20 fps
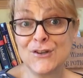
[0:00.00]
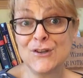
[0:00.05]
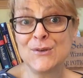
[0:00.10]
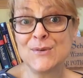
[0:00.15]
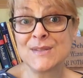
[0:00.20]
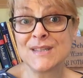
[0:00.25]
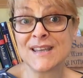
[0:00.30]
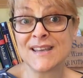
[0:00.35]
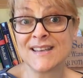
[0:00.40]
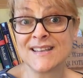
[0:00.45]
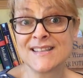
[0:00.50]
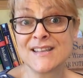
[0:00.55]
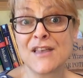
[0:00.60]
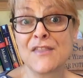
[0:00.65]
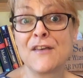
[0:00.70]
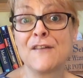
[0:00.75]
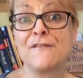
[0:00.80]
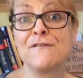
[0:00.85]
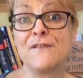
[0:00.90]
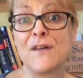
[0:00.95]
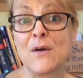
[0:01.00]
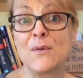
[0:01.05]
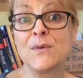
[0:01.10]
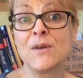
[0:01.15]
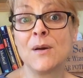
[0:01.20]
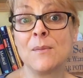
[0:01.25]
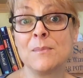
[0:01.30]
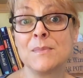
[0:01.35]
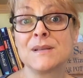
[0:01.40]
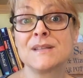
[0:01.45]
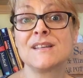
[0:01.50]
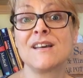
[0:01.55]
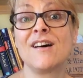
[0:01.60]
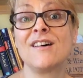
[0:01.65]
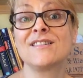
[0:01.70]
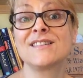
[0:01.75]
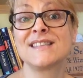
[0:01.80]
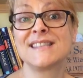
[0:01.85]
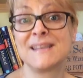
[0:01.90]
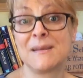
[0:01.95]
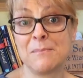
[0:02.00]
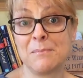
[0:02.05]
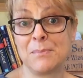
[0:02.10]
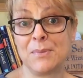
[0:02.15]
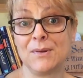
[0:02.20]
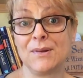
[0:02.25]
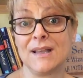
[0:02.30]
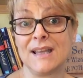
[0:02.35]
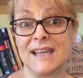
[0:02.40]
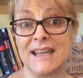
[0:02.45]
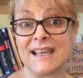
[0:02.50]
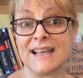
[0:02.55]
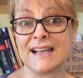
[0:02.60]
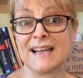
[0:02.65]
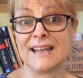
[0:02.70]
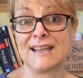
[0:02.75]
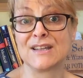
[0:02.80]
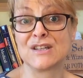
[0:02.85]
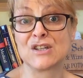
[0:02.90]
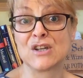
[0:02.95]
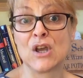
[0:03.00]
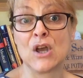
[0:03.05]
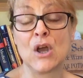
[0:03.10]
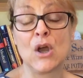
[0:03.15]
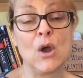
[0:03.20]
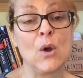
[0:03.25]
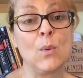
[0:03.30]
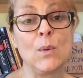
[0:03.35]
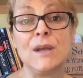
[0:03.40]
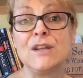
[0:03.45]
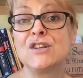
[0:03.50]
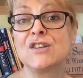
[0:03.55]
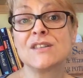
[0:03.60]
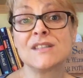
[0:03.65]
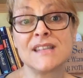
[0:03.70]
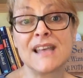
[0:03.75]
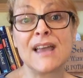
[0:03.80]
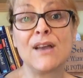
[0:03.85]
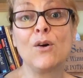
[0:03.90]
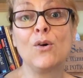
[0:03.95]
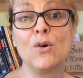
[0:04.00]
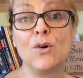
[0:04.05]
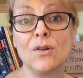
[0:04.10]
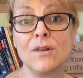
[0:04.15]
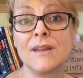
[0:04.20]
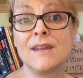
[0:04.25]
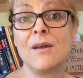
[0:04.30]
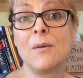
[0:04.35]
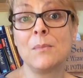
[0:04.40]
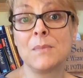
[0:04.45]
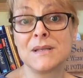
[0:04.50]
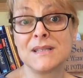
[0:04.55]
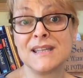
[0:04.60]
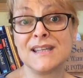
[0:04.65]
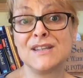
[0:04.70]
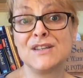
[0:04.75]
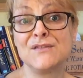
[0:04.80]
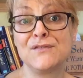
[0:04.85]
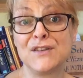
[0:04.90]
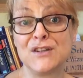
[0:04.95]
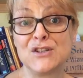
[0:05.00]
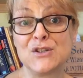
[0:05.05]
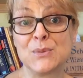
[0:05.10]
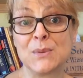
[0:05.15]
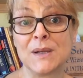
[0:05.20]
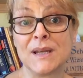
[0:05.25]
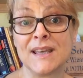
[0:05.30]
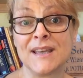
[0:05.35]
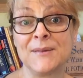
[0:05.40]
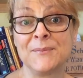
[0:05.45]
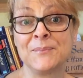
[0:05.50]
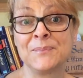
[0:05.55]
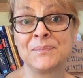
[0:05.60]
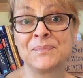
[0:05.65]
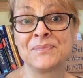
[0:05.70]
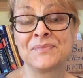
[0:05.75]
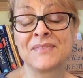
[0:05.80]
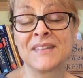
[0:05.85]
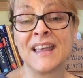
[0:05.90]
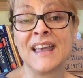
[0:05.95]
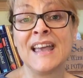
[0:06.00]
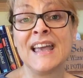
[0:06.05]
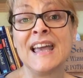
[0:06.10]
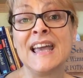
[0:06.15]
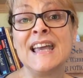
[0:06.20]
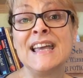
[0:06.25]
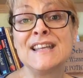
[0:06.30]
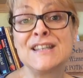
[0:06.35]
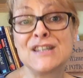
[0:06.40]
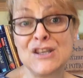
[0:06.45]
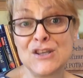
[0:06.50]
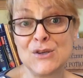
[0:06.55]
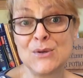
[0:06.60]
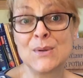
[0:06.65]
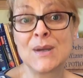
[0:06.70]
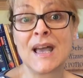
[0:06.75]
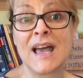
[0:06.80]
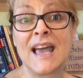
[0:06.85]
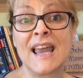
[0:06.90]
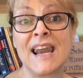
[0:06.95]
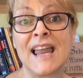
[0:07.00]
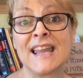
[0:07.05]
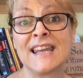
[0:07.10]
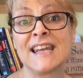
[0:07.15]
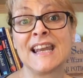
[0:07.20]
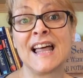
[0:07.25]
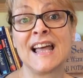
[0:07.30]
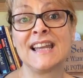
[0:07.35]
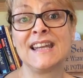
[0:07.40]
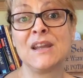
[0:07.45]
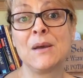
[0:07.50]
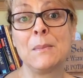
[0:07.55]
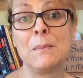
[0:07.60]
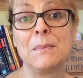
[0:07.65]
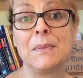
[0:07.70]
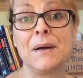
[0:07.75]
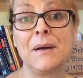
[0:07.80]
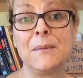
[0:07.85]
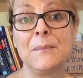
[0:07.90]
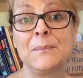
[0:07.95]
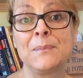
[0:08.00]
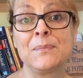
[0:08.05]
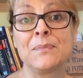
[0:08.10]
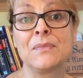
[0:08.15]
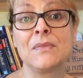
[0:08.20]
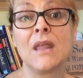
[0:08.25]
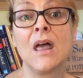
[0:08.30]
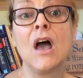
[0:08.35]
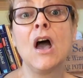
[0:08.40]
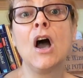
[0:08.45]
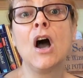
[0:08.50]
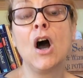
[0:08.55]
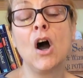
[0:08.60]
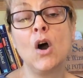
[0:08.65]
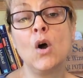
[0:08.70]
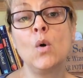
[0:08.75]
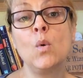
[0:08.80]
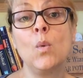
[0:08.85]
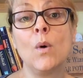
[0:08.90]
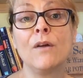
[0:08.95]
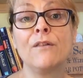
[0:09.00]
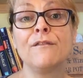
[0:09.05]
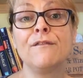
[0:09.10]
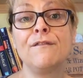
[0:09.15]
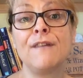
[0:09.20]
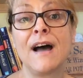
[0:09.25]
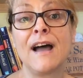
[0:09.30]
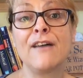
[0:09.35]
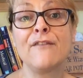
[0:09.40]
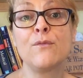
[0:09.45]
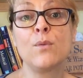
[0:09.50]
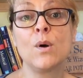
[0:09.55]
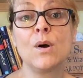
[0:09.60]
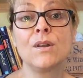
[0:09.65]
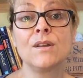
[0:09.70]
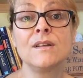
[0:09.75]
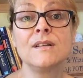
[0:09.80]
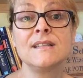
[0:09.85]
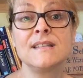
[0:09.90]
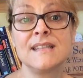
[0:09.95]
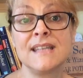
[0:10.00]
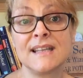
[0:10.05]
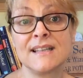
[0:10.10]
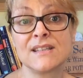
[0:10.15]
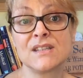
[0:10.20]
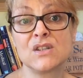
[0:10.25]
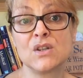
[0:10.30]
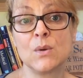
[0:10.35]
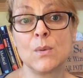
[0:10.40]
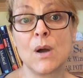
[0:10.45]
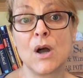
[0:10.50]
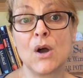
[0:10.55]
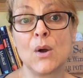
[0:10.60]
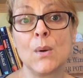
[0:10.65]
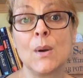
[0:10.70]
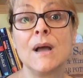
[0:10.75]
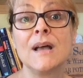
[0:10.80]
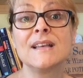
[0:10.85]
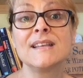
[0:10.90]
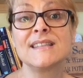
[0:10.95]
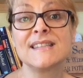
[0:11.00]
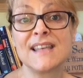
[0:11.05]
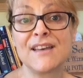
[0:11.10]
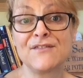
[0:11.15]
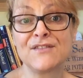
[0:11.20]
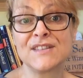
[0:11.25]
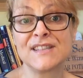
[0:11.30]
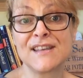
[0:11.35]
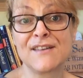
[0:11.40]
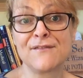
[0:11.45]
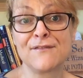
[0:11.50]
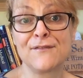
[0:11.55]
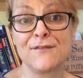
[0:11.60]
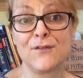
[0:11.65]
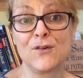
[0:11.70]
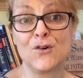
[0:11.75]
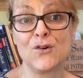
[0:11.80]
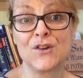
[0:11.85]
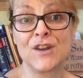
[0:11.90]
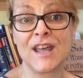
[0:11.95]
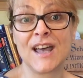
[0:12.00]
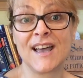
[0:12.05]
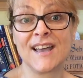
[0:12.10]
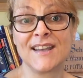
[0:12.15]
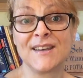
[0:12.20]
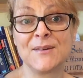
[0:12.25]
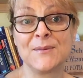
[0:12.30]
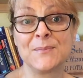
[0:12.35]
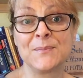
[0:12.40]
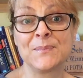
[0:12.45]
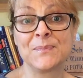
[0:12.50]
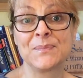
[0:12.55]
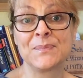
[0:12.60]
news is that phone numbers are simple in English. We just say all the numbers individually. Here's a UK landline number, 0151 620 7749.